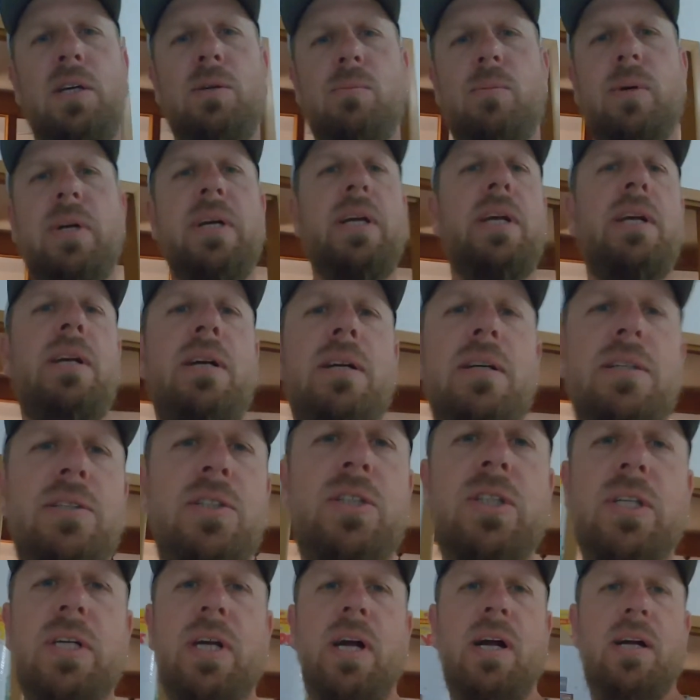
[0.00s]
but here in
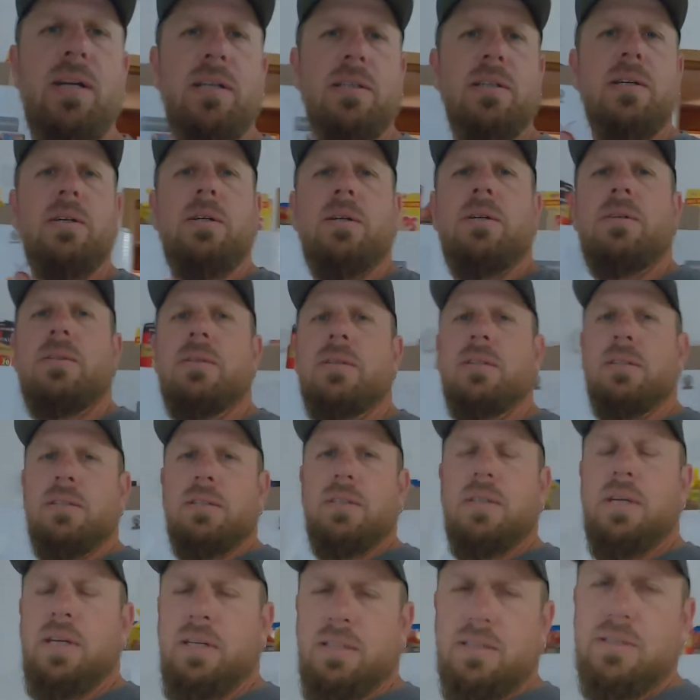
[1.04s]
Chicago,
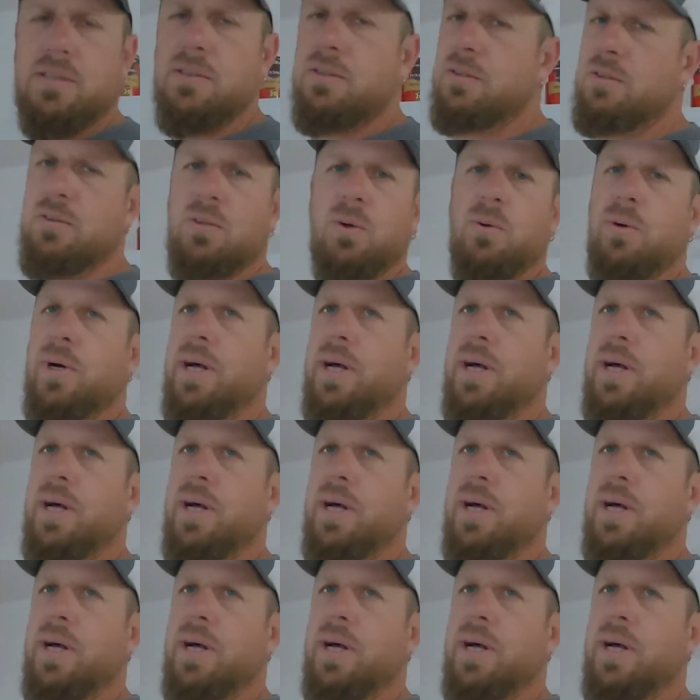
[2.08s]
it's so